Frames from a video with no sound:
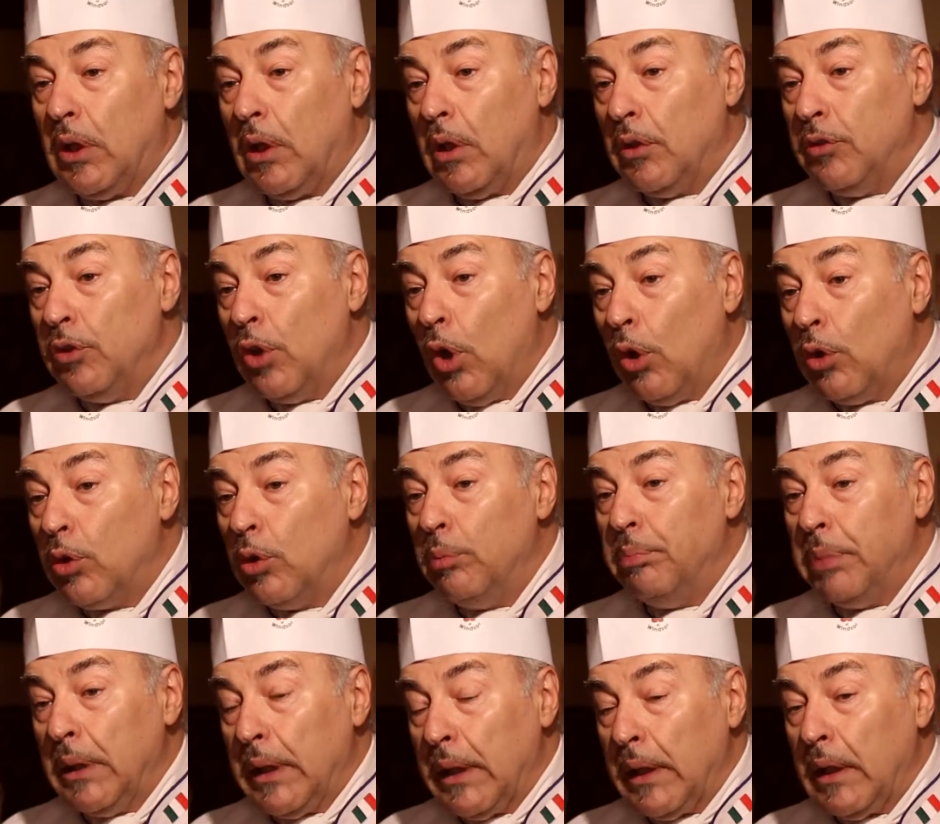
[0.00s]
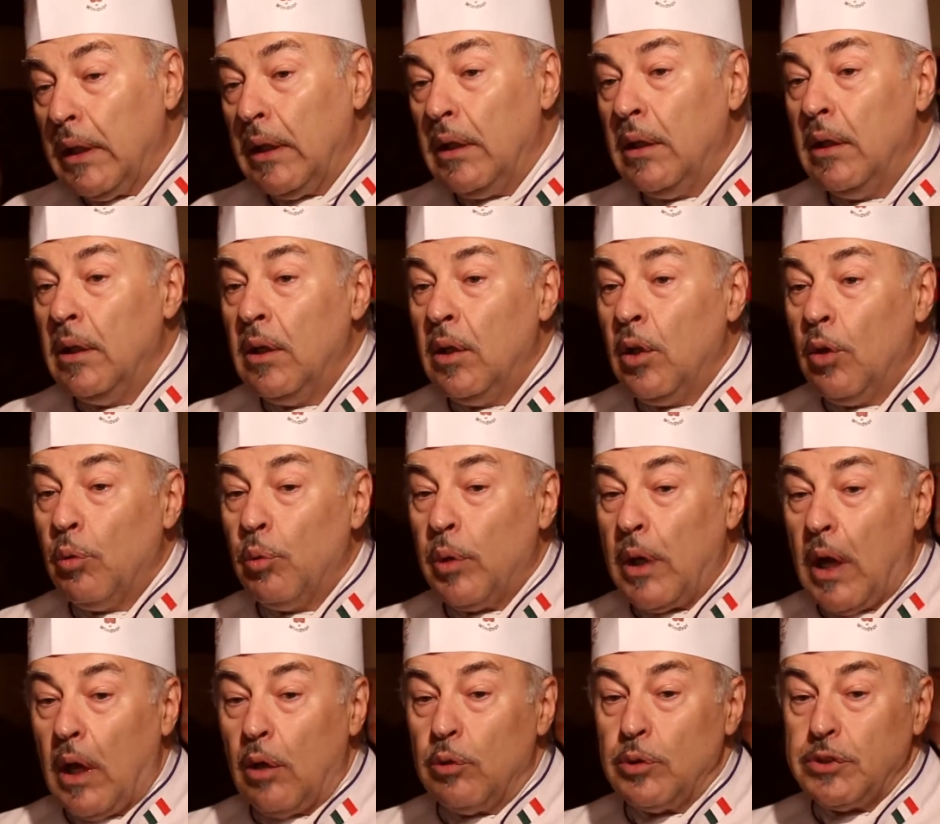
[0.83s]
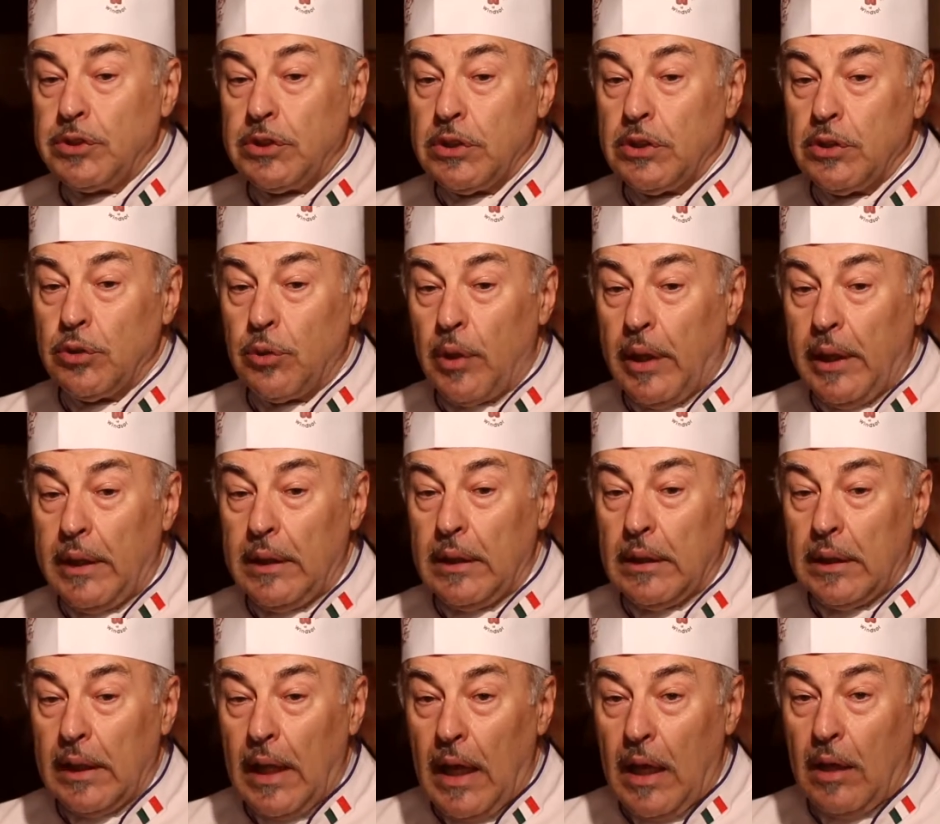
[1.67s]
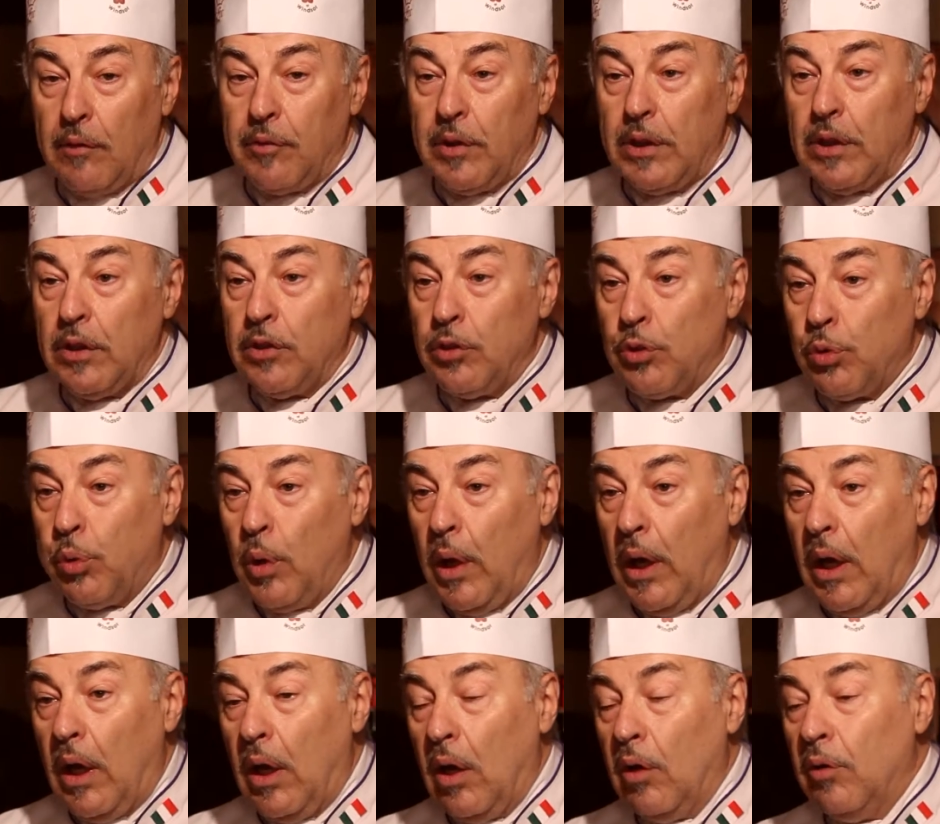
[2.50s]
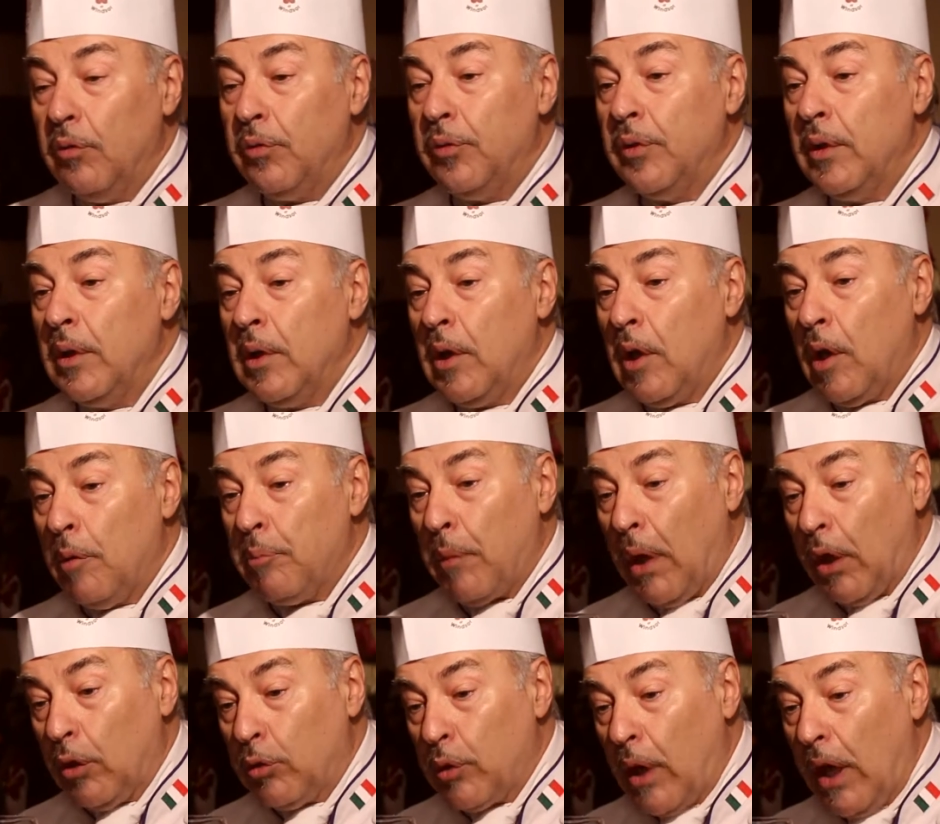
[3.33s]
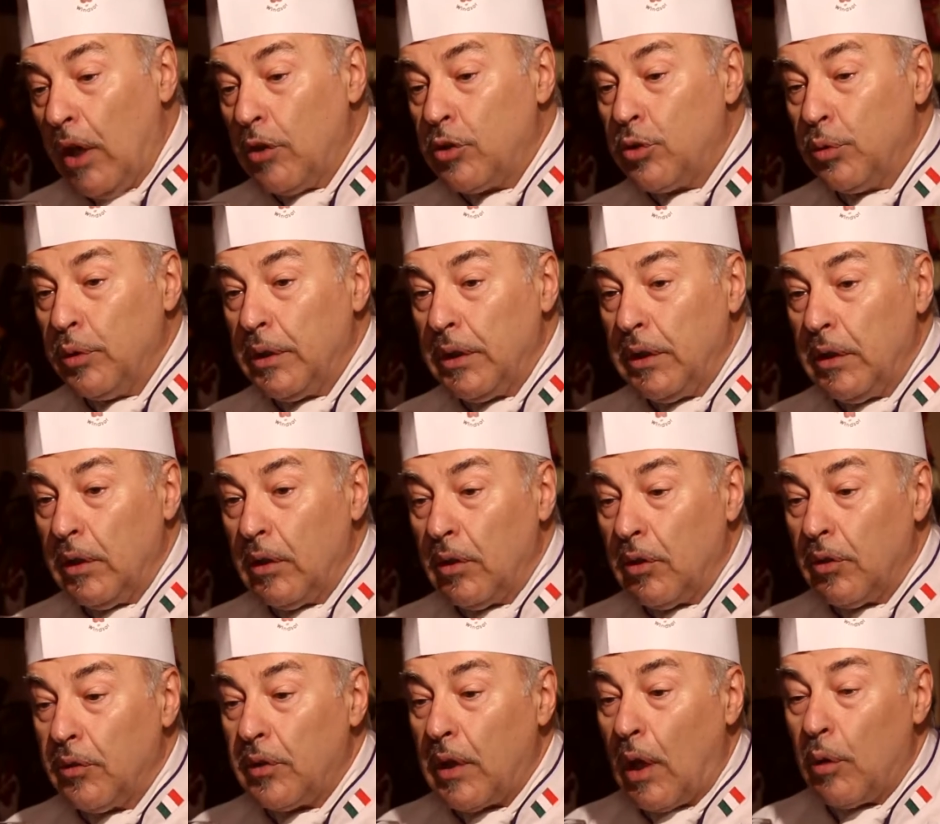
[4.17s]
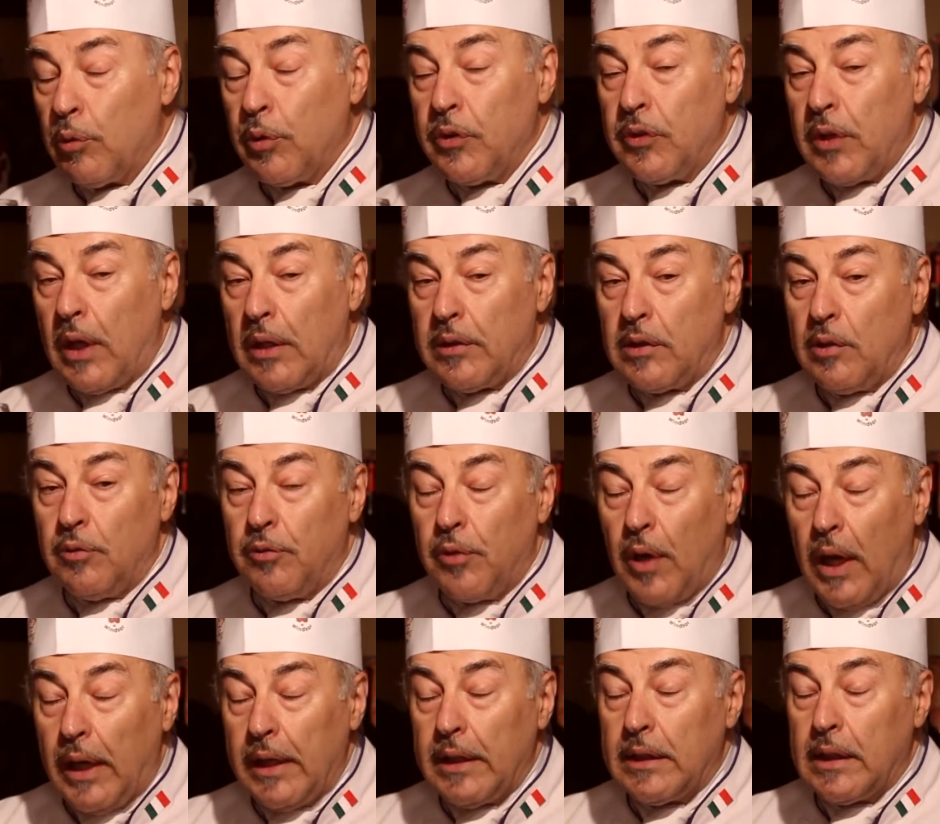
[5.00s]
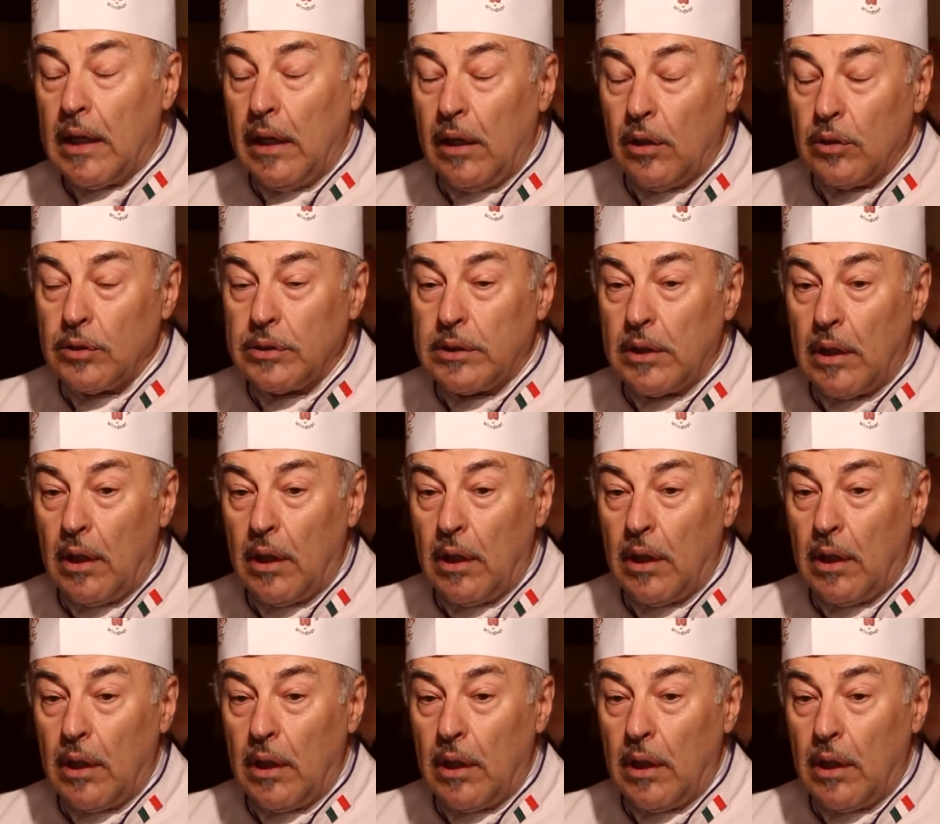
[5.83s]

notably, when I was in grade 11 and 12, in my graduate years, I was at the Viscount